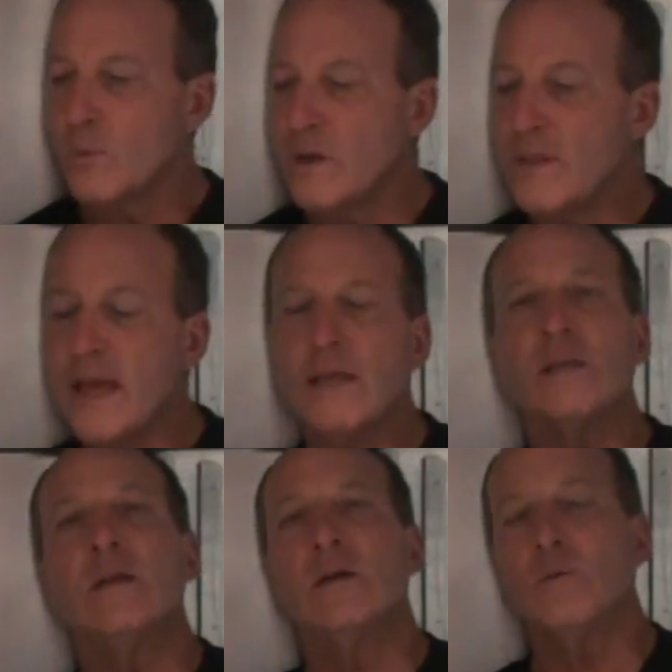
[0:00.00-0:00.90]
when they
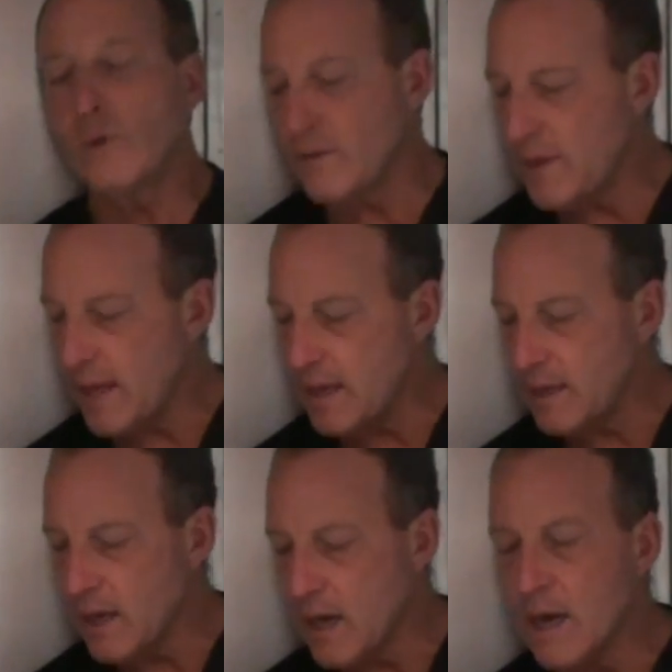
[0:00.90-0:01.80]
when
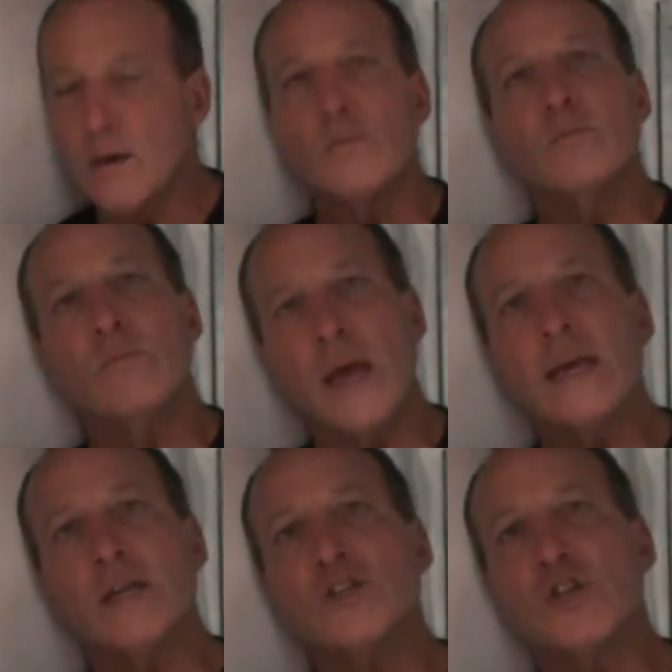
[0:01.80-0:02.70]
they uh,
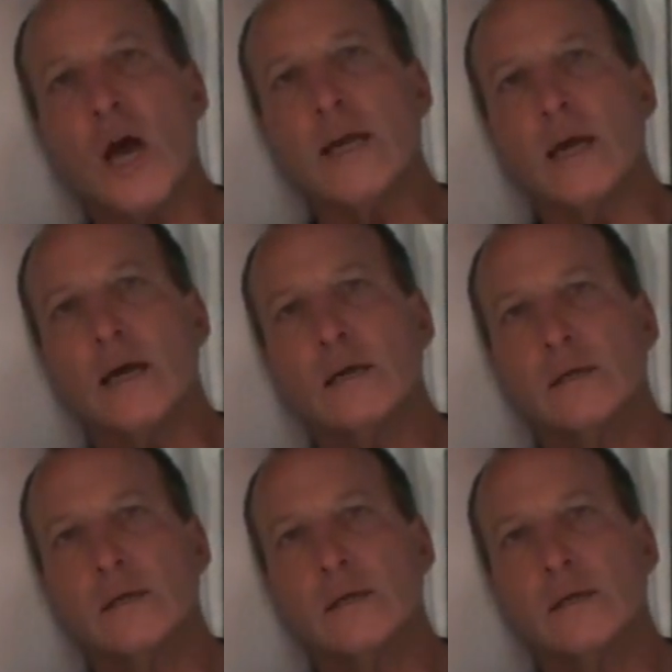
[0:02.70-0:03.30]
made it in China.